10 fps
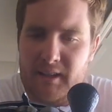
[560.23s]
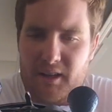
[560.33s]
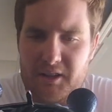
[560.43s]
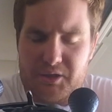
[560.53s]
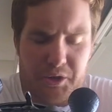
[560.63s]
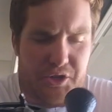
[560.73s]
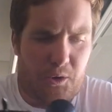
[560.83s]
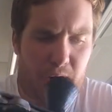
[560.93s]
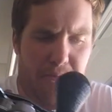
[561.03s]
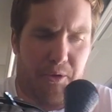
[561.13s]
Long story
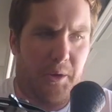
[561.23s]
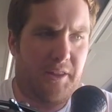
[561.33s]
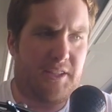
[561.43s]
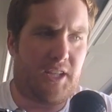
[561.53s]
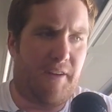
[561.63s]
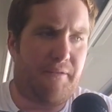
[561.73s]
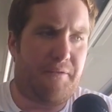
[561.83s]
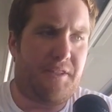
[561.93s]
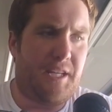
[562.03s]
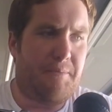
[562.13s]
short, I'm throwing this off
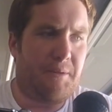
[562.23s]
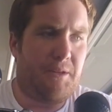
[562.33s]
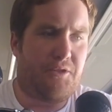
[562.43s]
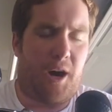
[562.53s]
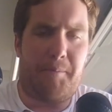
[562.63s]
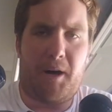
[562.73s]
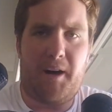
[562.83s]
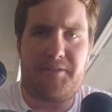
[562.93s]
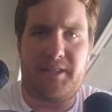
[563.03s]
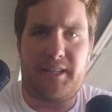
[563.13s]
of deep
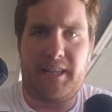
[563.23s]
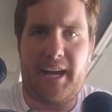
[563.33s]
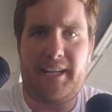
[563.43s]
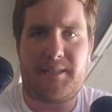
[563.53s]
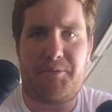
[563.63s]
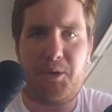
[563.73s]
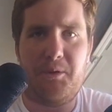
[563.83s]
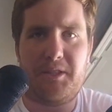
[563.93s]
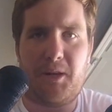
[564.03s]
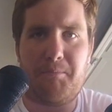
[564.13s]
drop-offs in lakes. I'm
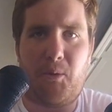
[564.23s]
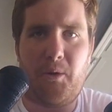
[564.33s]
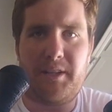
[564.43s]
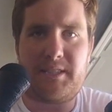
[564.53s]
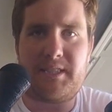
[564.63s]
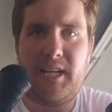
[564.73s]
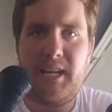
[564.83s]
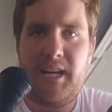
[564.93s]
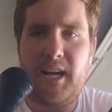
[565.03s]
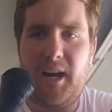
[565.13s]
throwing this on points.
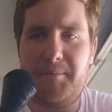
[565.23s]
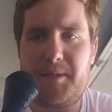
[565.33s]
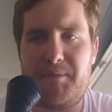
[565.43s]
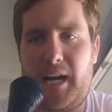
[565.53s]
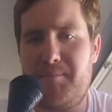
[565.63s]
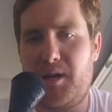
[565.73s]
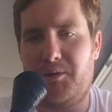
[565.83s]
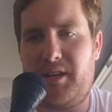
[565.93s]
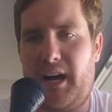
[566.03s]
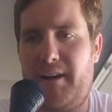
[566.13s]
Sometimes
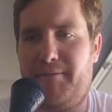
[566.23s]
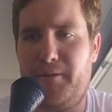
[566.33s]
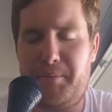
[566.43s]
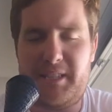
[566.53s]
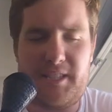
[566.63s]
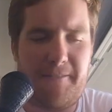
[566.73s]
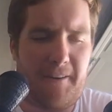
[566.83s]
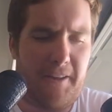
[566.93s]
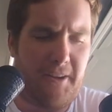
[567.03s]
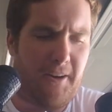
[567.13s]
I'll tie flipping stuff
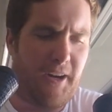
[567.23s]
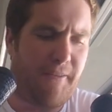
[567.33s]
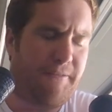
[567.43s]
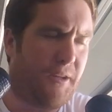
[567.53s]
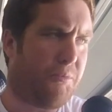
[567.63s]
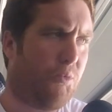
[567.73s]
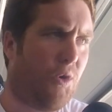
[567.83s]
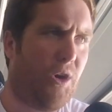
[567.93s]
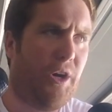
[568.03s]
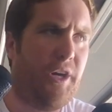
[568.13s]
on there, and I'll flip
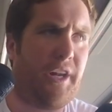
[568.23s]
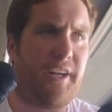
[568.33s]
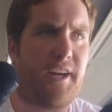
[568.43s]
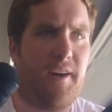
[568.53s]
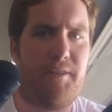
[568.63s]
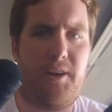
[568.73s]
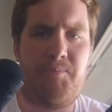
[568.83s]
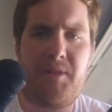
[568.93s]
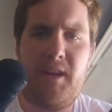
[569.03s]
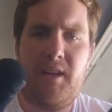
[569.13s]
wood and
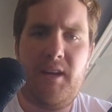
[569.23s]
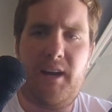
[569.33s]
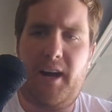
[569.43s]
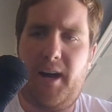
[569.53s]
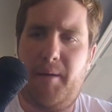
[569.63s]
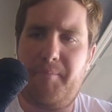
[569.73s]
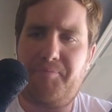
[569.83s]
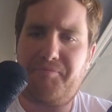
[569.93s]
cover. And